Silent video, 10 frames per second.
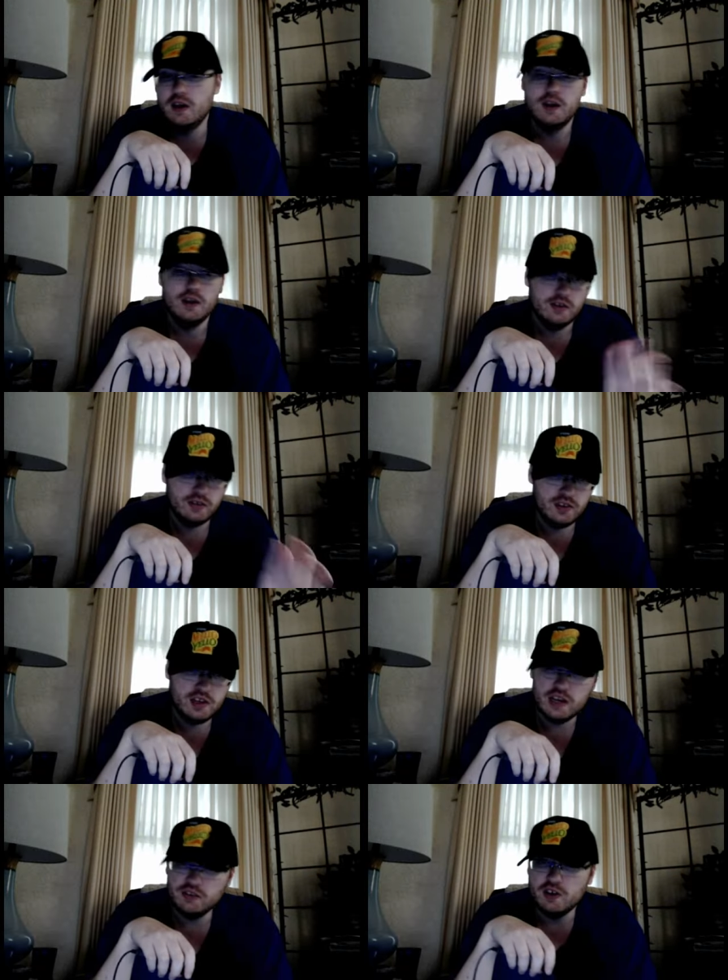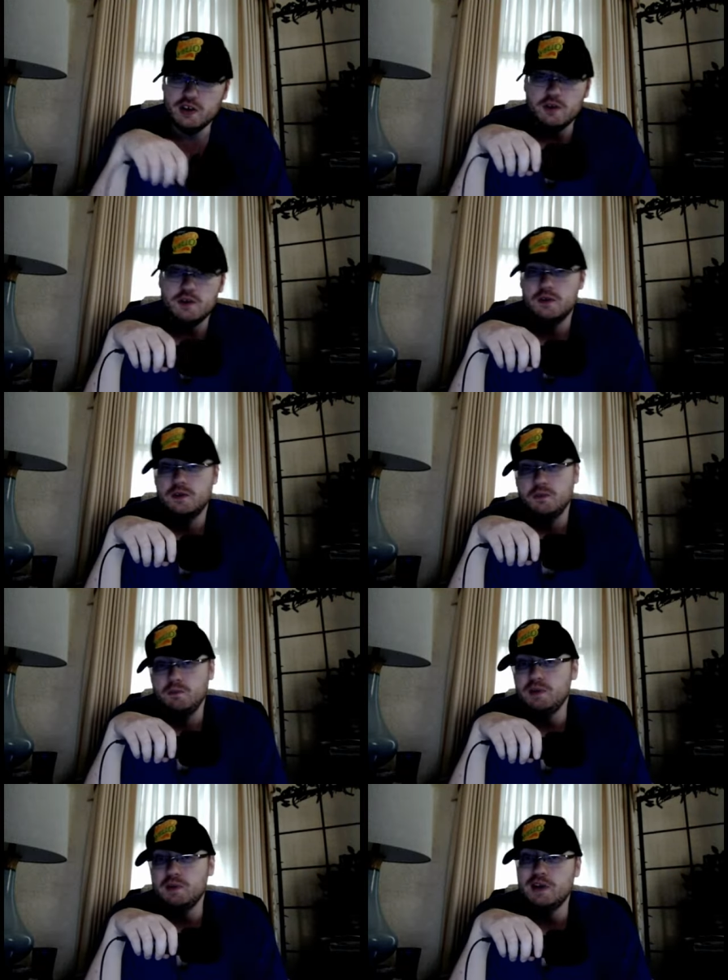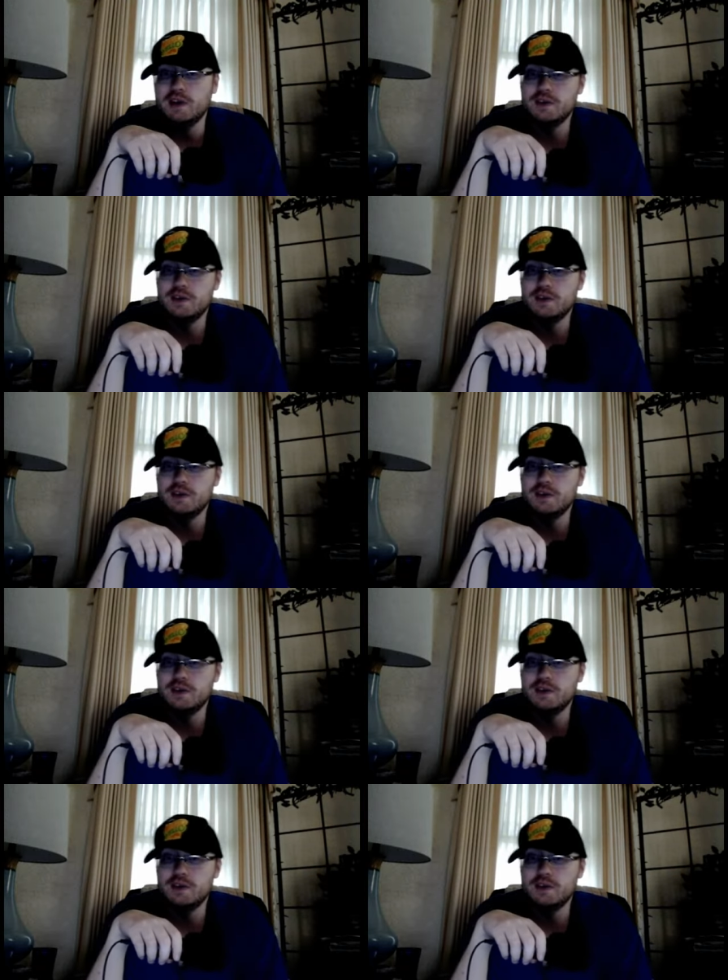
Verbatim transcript: See you guys later. Bye-bye.